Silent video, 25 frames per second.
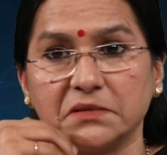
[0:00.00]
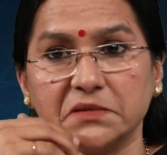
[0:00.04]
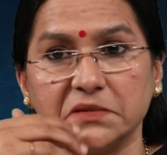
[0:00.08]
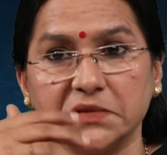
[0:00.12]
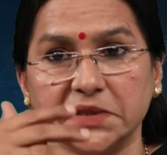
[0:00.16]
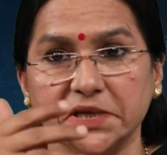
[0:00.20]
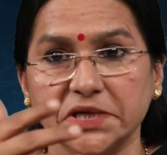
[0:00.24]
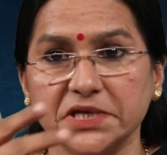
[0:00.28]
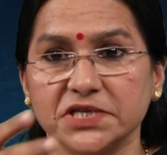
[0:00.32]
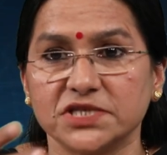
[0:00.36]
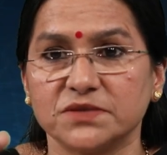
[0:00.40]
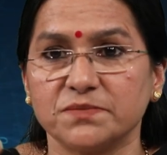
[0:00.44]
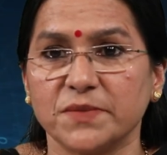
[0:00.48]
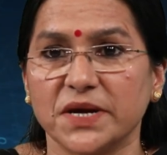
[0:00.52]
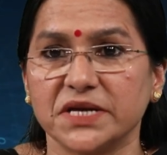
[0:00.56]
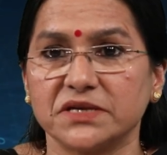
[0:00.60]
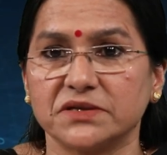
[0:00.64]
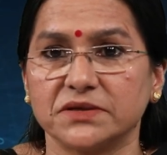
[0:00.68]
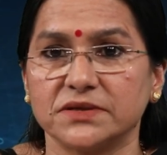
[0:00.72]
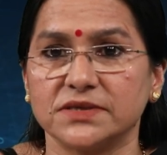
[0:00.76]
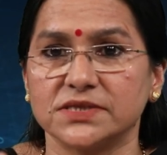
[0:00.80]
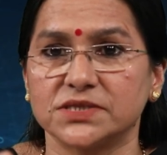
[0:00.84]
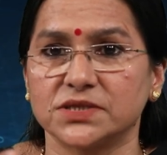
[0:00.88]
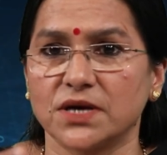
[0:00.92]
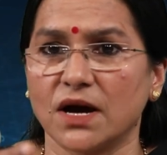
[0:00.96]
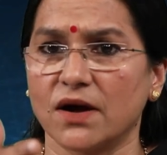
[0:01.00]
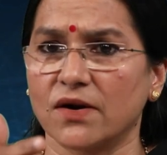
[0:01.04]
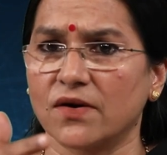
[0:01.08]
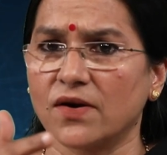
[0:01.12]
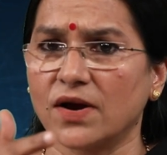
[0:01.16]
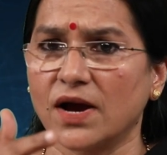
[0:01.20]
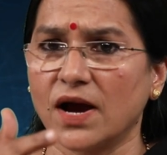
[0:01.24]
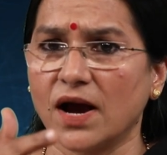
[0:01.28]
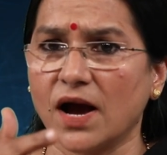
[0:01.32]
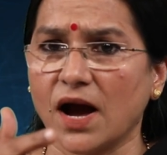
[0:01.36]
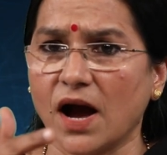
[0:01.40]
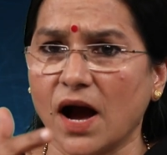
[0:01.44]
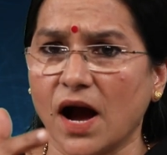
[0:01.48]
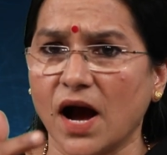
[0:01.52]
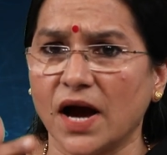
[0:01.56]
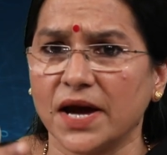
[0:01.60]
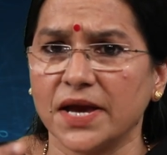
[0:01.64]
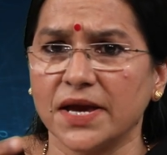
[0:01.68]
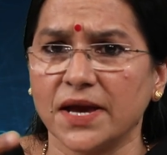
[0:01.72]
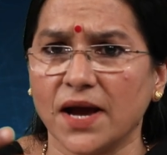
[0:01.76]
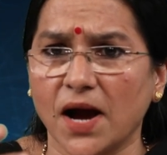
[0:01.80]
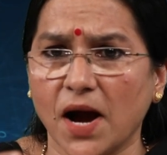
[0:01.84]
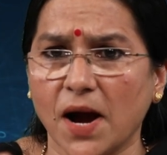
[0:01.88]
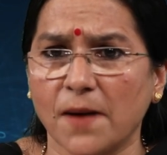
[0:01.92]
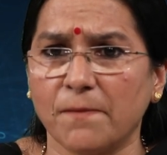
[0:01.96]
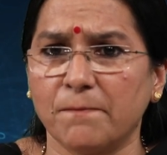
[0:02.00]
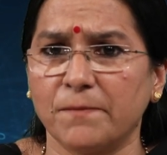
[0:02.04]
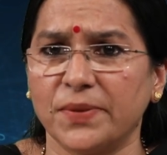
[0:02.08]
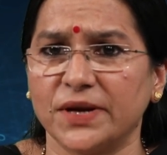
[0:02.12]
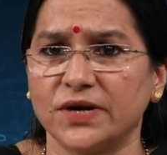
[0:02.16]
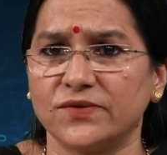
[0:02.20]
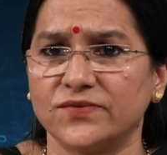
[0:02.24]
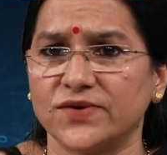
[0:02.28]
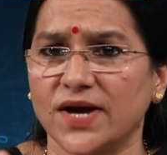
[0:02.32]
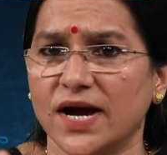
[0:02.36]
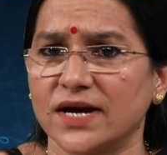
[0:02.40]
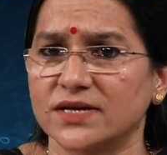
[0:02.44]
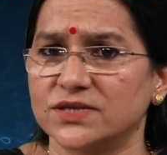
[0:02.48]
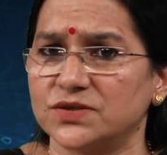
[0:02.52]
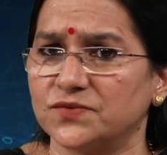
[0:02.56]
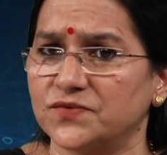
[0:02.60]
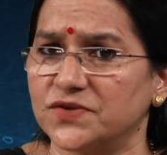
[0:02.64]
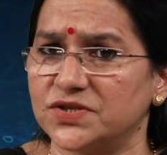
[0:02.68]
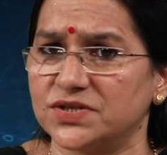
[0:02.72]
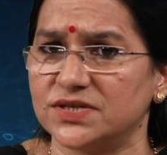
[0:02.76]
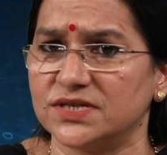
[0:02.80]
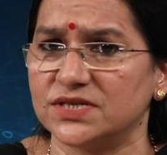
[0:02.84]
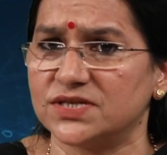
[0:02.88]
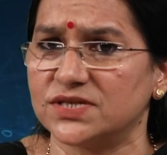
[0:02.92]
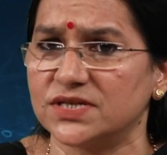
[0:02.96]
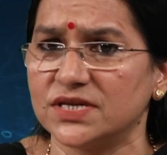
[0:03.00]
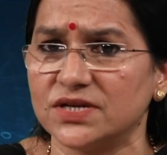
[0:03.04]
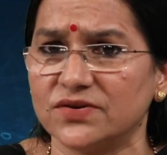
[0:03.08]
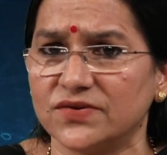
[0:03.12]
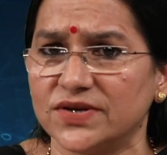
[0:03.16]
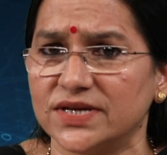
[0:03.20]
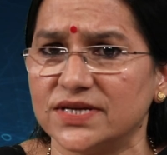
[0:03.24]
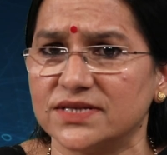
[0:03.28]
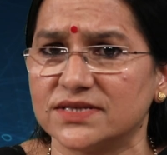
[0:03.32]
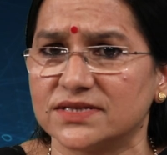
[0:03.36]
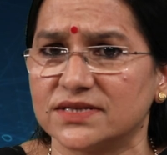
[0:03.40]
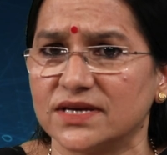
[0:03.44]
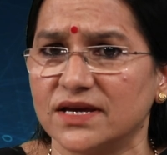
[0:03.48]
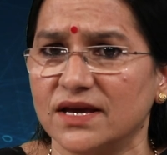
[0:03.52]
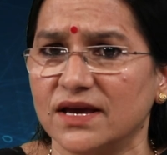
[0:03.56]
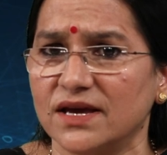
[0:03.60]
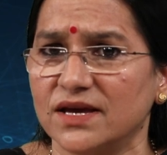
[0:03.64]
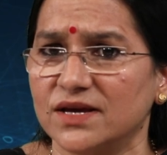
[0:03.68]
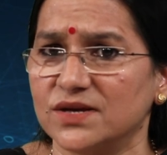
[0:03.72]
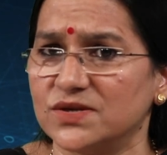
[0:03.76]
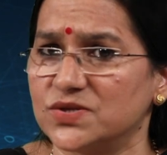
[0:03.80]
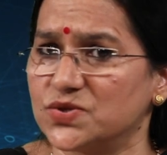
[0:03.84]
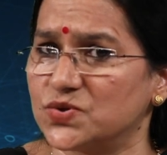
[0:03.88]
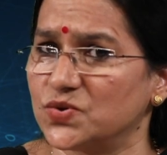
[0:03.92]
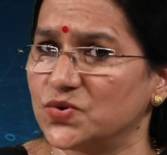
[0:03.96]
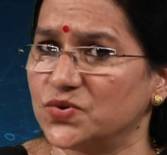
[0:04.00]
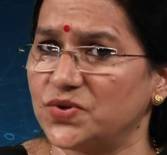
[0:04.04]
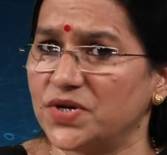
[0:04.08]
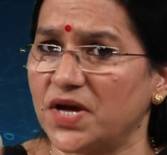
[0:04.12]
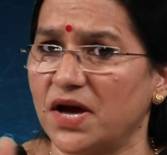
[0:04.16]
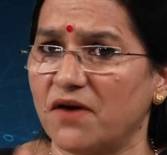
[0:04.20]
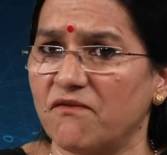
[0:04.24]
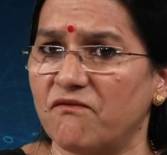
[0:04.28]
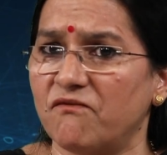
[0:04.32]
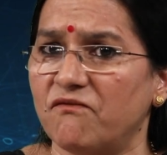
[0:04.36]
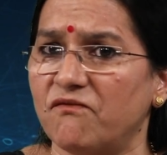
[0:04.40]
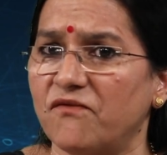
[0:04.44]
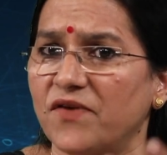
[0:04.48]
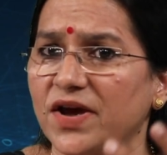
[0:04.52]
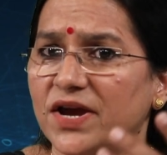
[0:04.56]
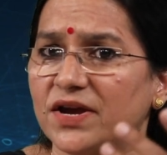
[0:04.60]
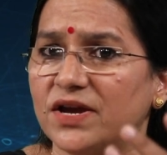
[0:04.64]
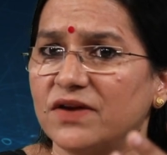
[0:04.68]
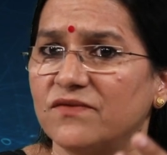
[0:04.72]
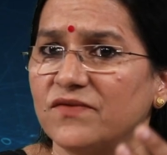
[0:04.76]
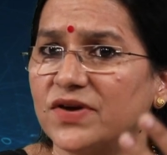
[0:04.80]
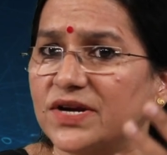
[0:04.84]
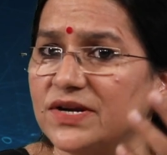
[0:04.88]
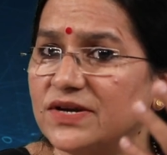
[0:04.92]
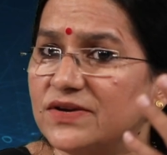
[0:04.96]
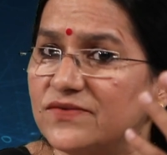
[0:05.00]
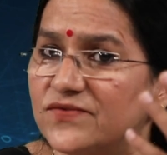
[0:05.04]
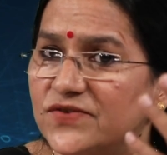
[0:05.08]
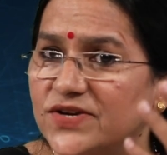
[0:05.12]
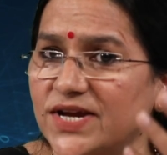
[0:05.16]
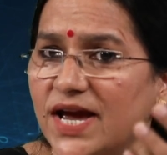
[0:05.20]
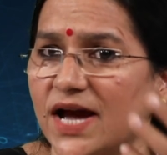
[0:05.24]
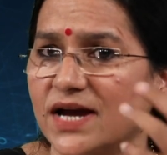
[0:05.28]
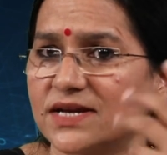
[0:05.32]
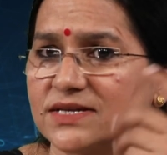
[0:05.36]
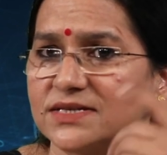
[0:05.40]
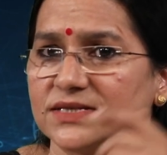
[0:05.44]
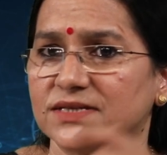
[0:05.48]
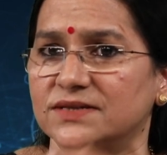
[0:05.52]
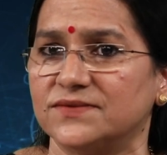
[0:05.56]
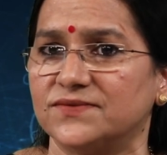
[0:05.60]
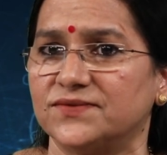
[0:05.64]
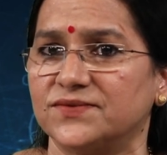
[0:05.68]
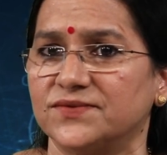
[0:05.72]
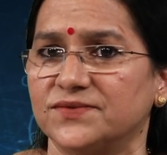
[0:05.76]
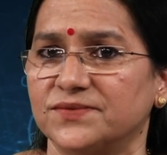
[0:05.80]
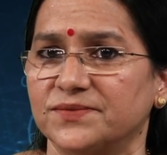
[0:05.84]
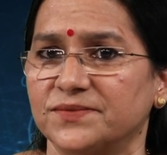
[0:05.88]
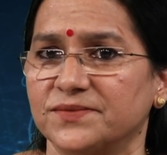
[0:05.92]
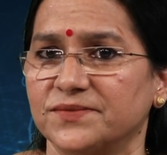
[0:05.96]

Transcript: These metals are high up in reactivity series, so they are very, very reactive.